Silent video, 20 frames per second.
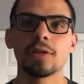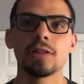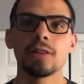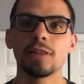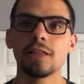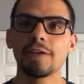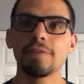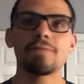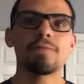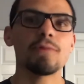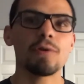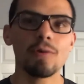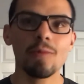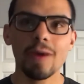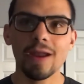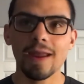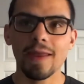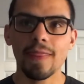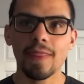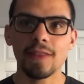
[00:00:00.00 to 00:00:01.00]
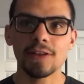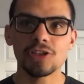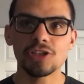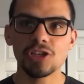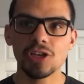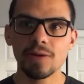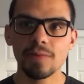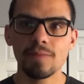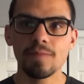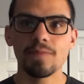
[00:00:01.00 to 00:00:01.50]
lift more weight in the
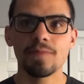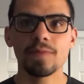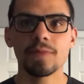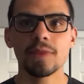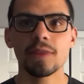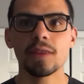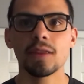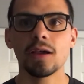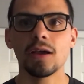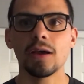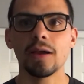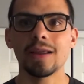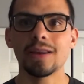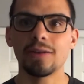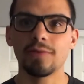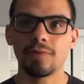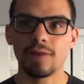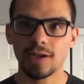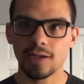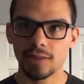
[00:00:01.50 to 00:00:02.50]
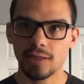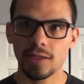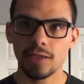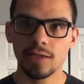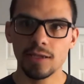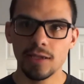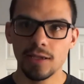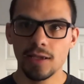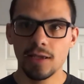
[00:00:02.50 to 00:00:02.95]
gym indirectly.